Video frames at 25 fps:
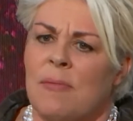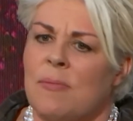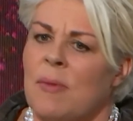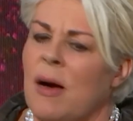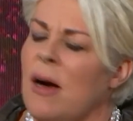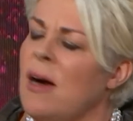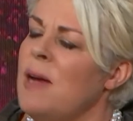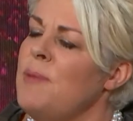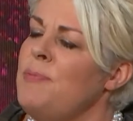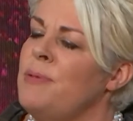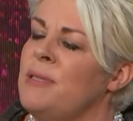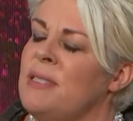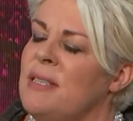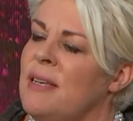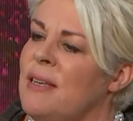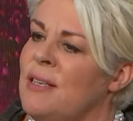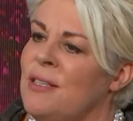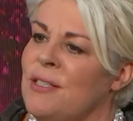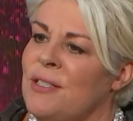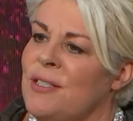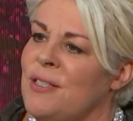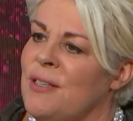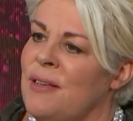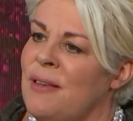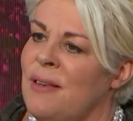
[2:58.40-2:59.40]

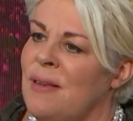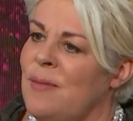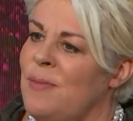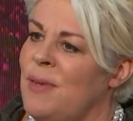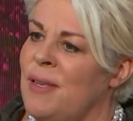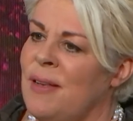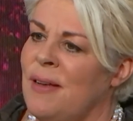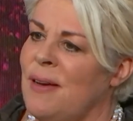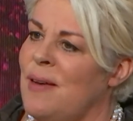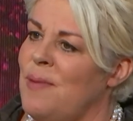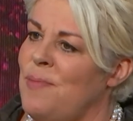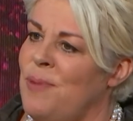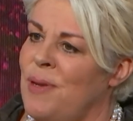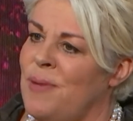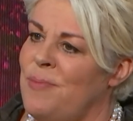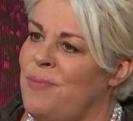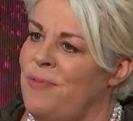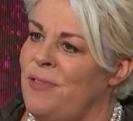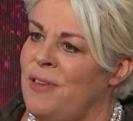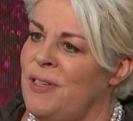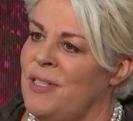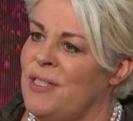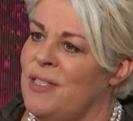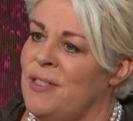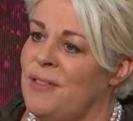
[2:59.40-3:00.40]
Hypertension, I mean, high blood
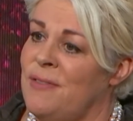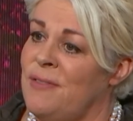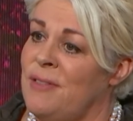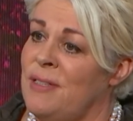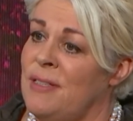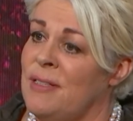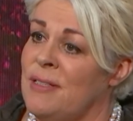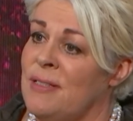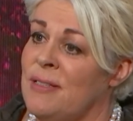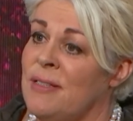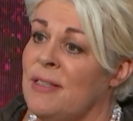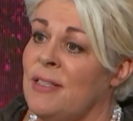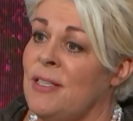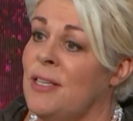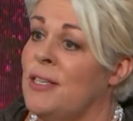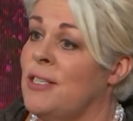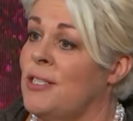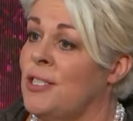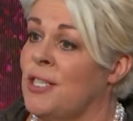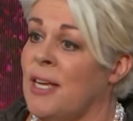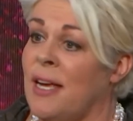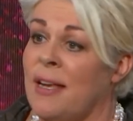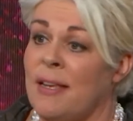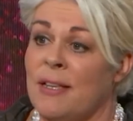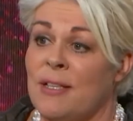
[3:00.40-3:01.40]
pressure is a
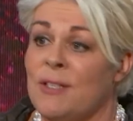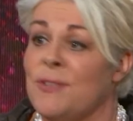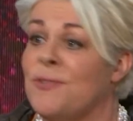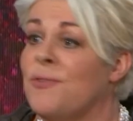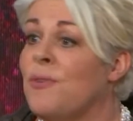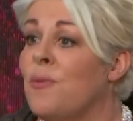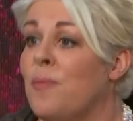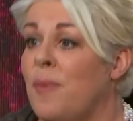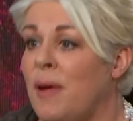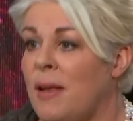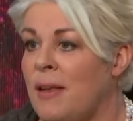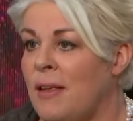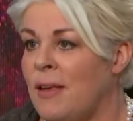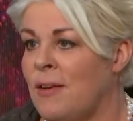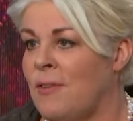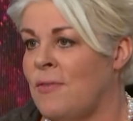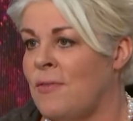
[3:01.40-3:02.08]
challenge for many